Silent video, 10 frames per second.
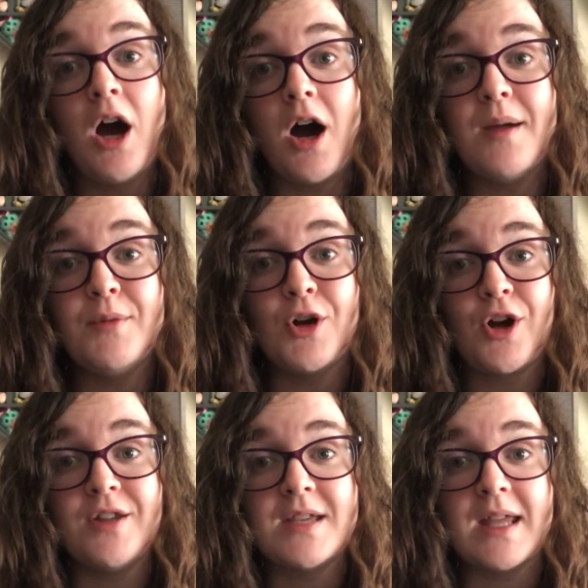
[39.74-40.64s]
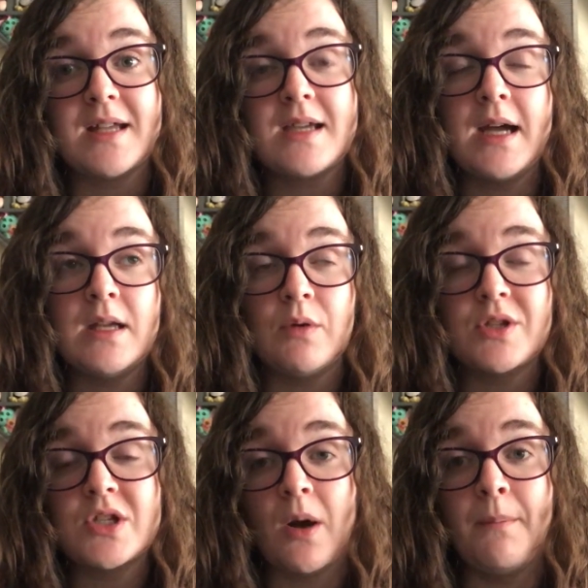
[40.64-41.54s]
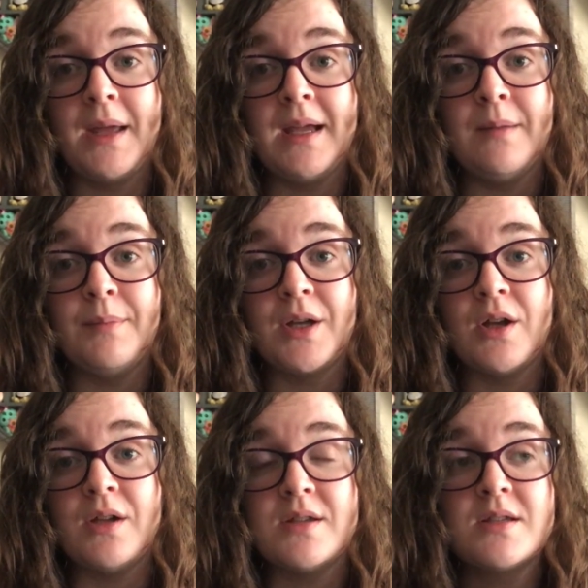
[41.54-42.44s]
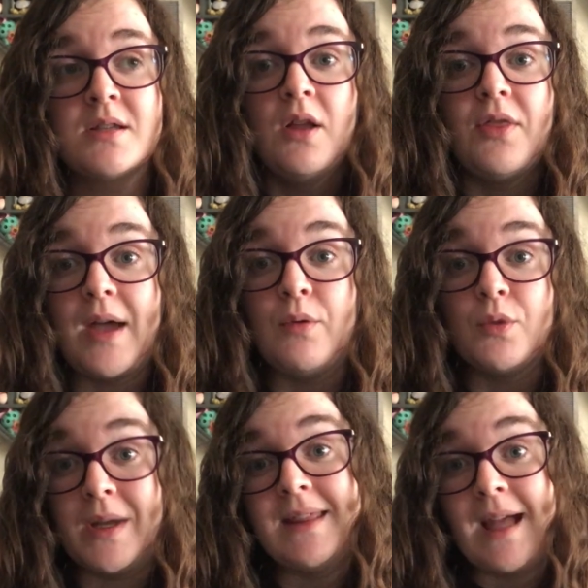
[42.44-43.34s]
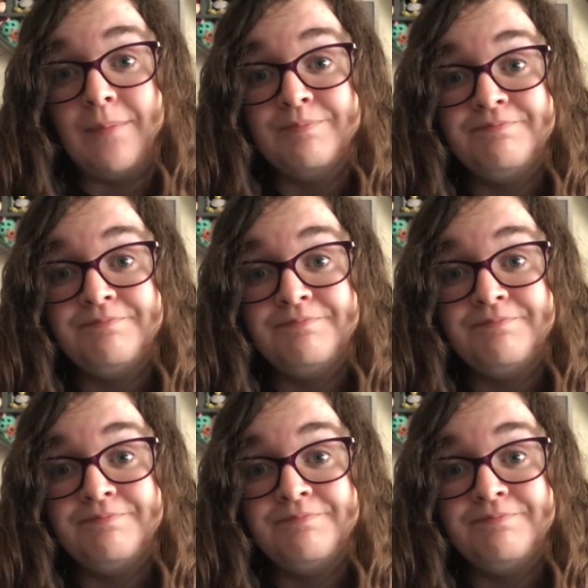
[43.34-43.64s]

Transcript: I'm not going to let anyone stop me because they would win then.